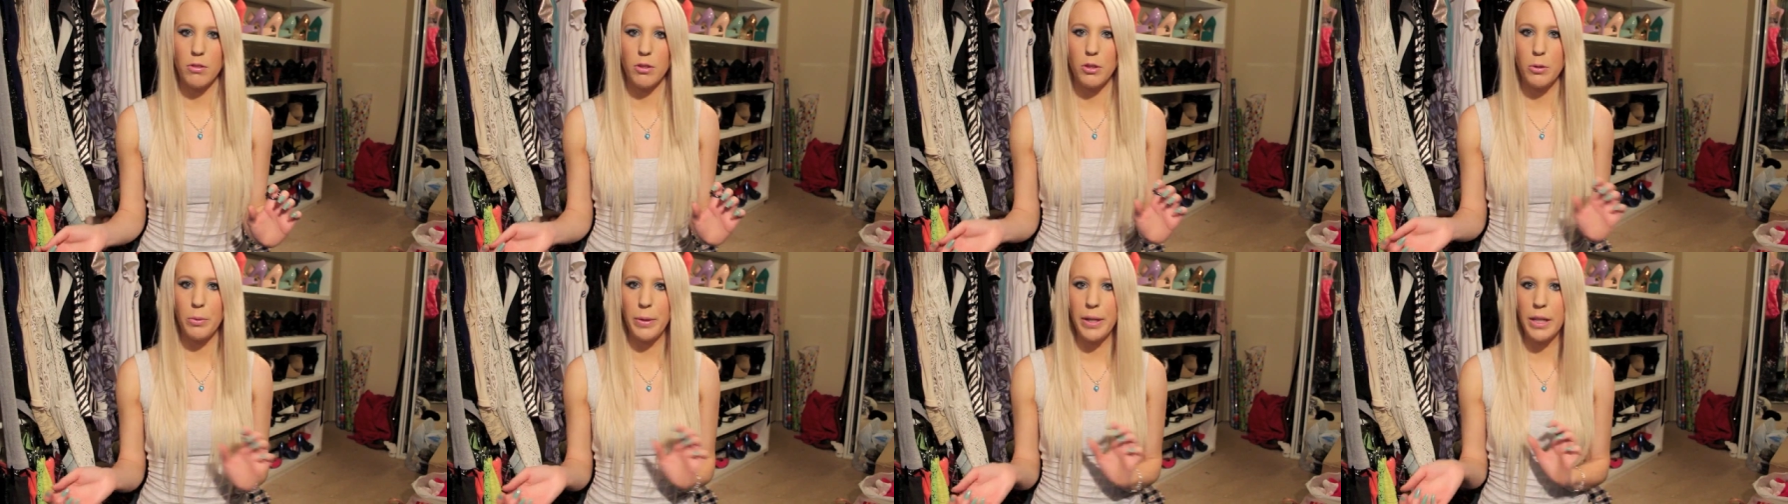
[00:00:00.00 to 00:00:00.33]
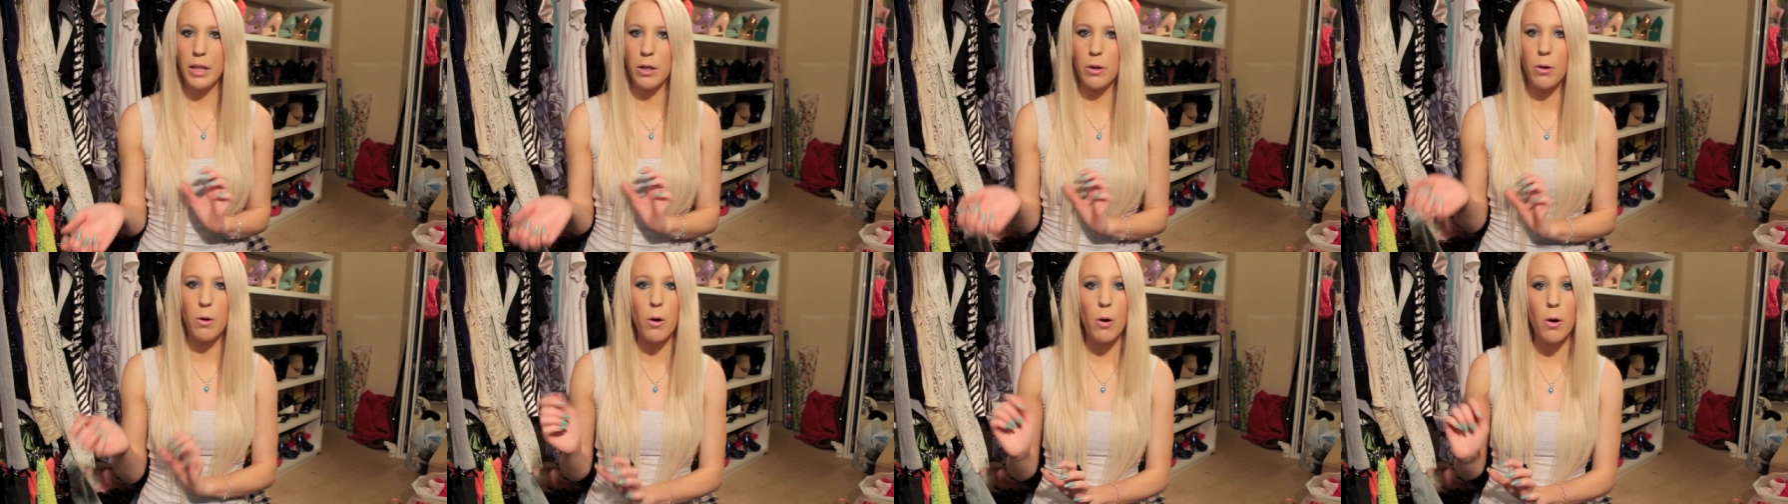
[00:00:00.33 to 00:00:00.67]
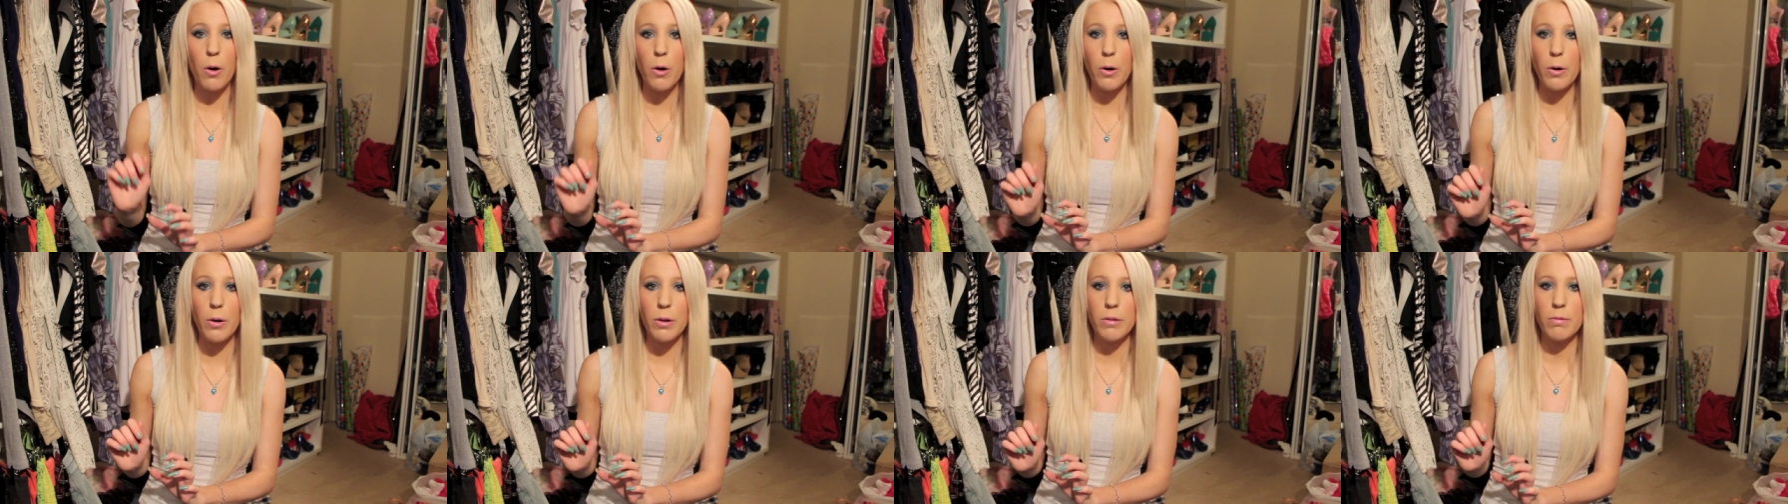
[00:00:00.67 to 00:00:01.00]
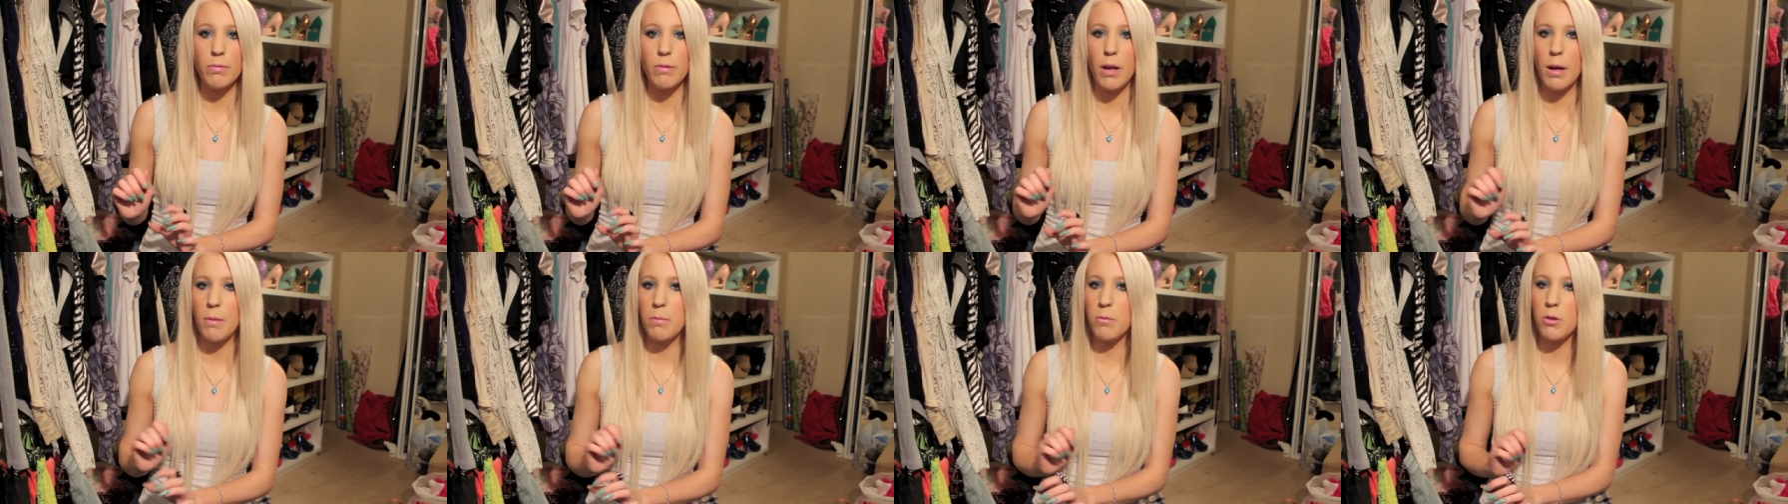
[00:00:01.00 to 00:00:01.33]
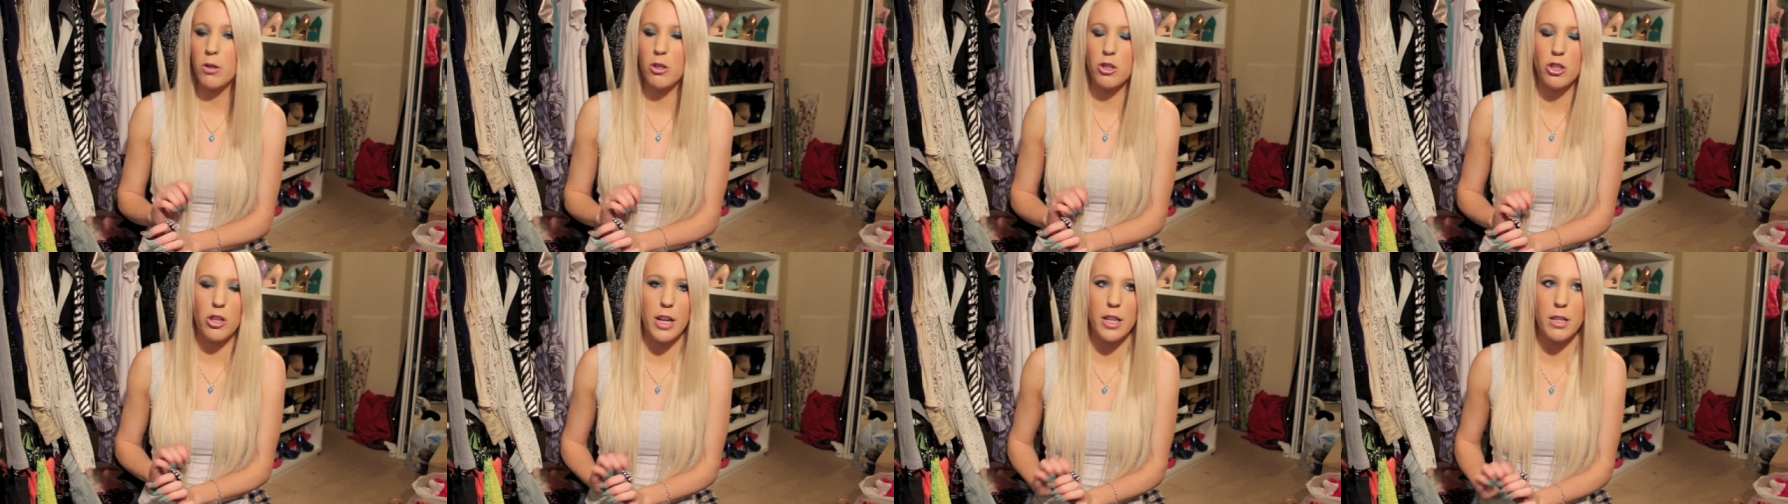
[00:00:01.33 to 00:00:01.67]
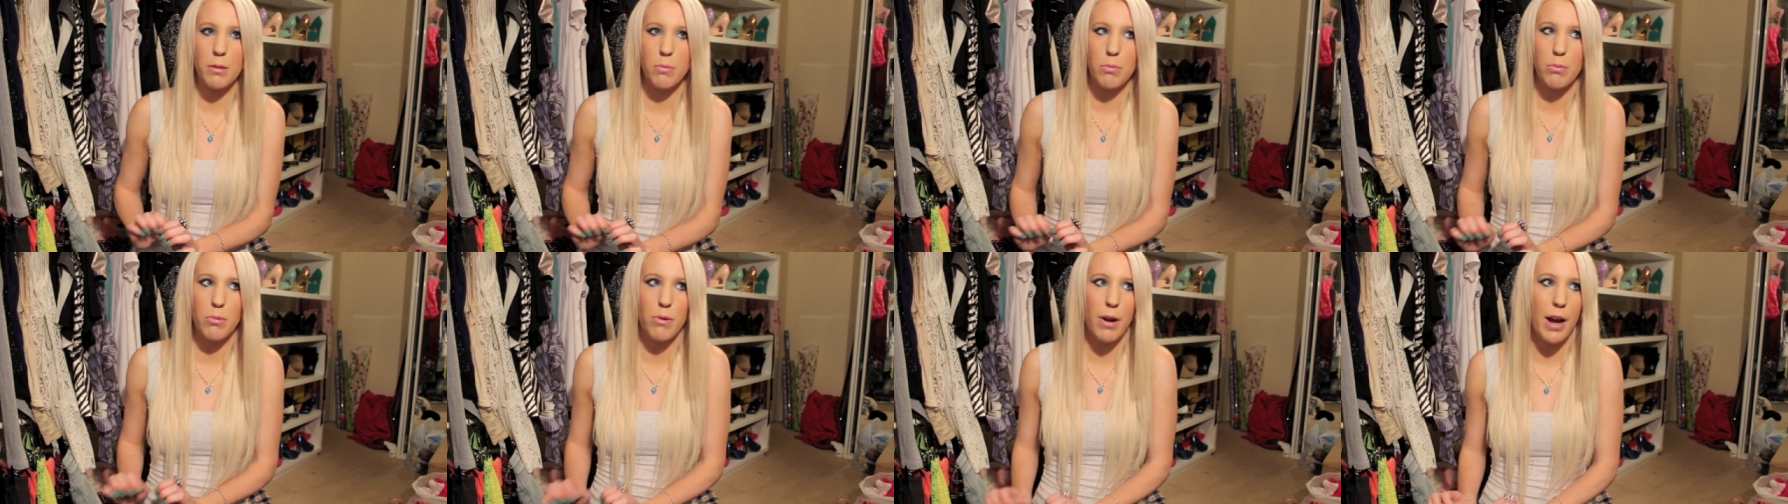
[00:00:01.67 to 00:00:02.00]
Doing a haul, I'm not trying
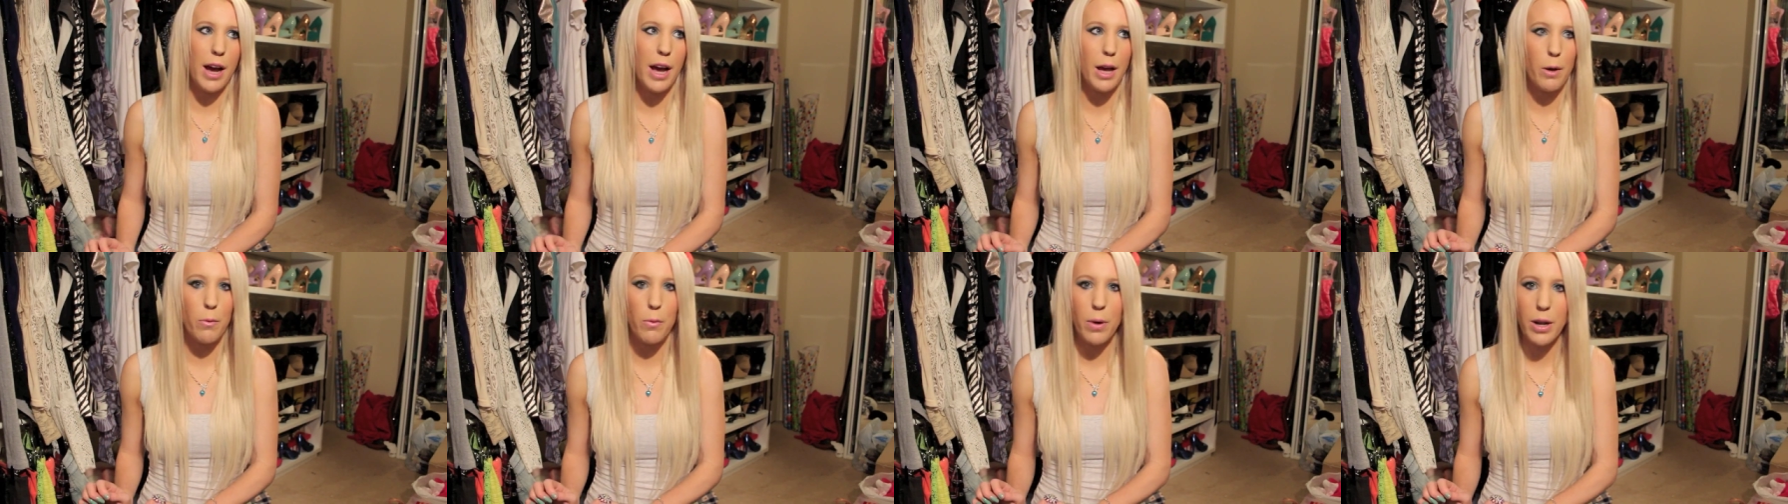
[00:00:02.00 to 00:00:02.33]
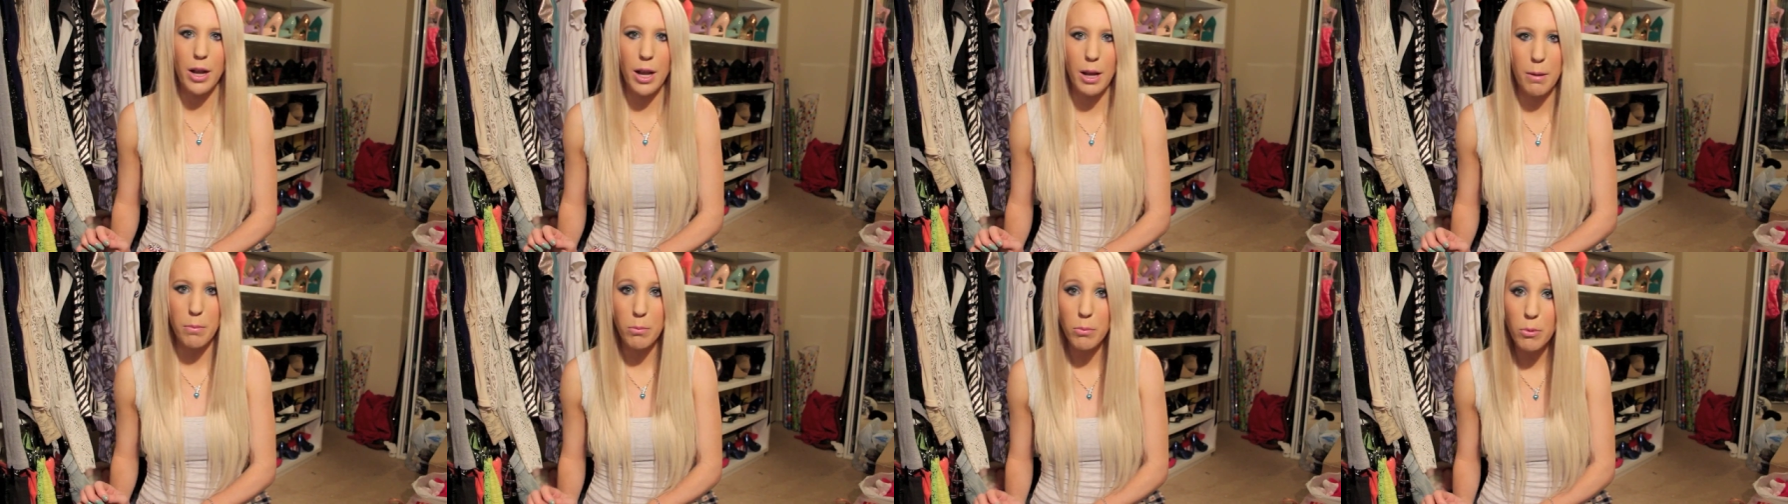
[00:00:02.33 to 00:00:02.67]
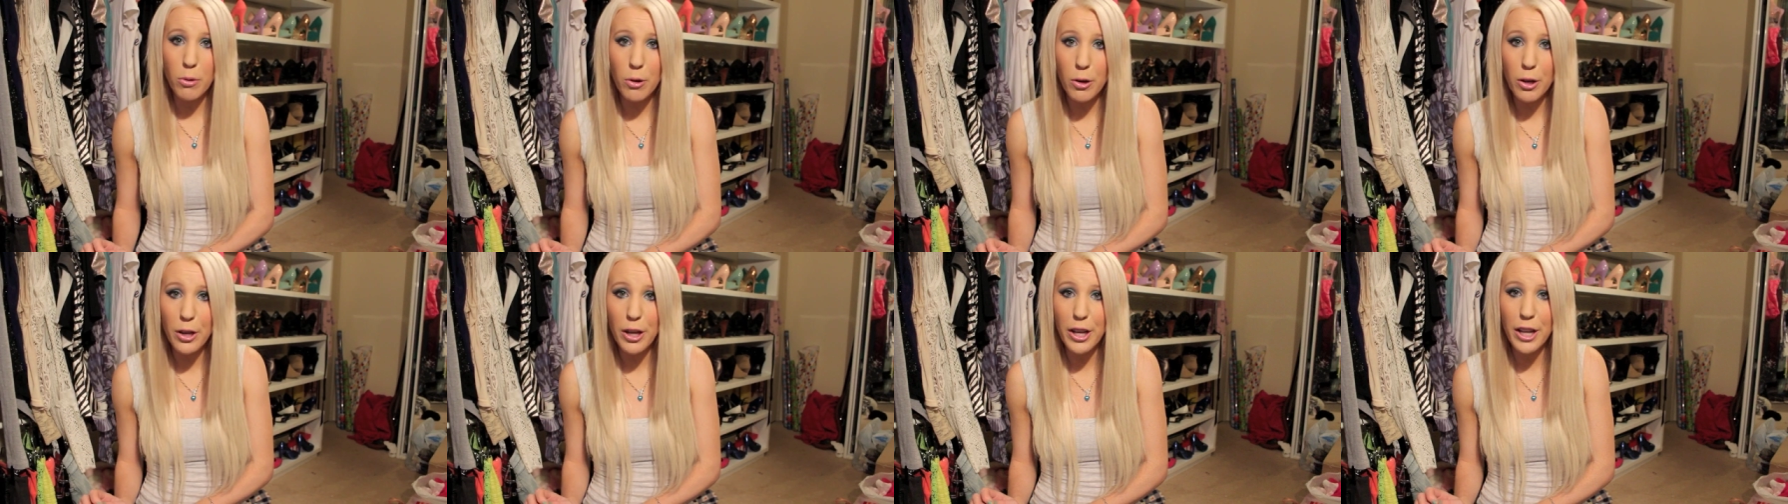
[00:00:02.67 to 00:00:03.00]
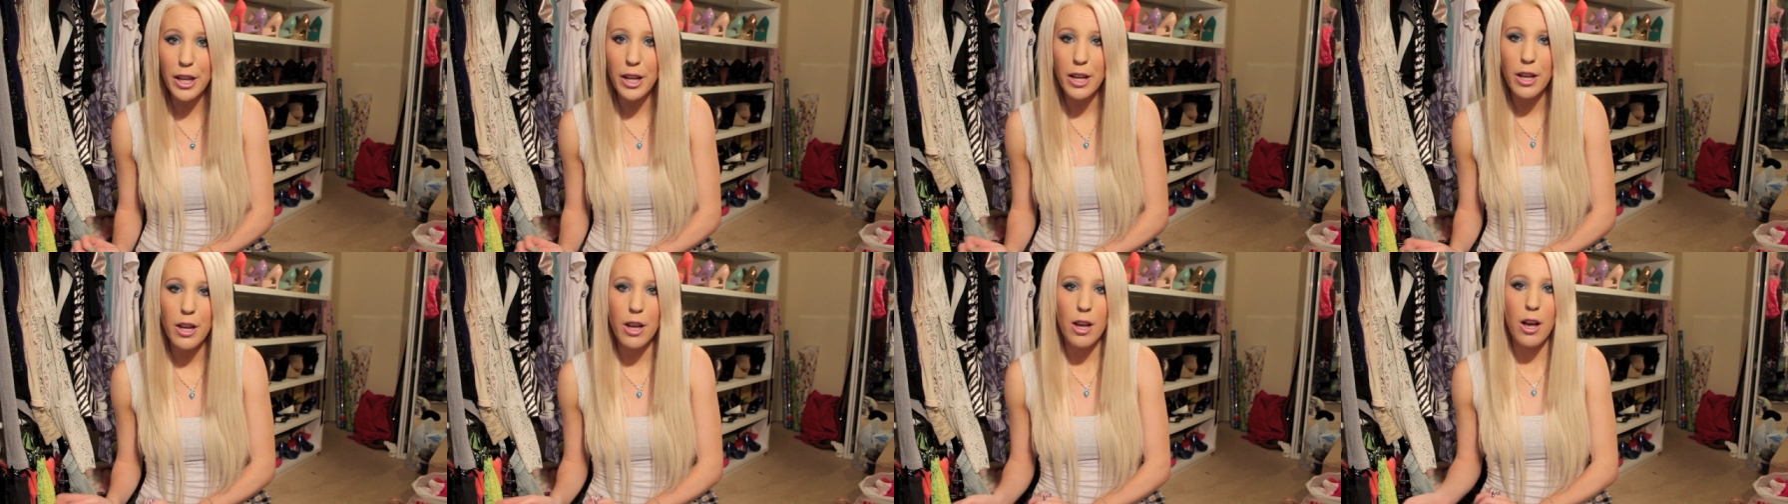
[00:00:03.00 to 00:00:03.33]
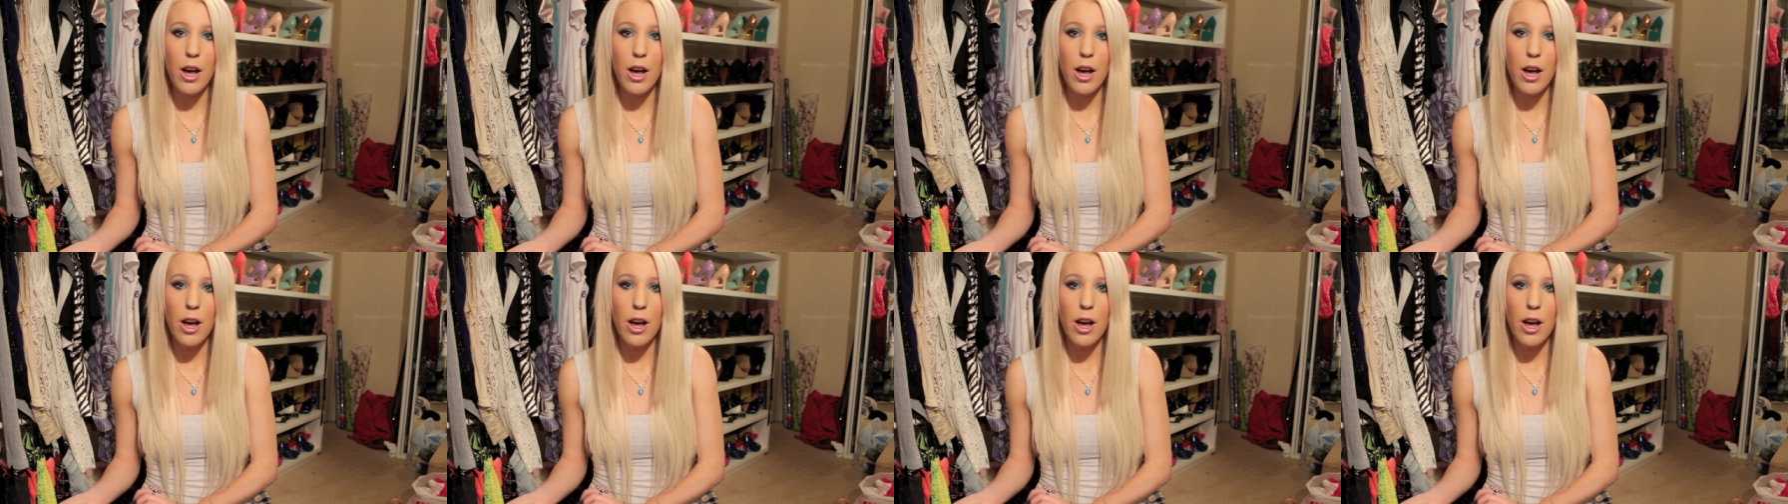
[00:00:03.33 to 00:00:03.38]
to brag what I bought.